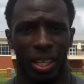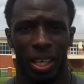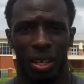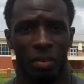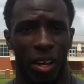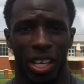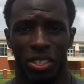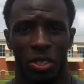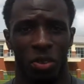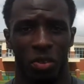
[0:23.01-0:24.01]
Uh,
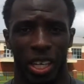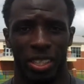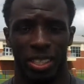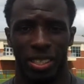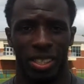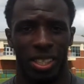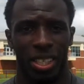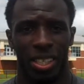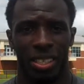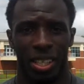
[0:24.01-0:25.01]
fans or no fans,
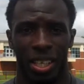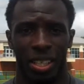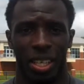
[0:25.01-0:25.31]
it's, it's uh,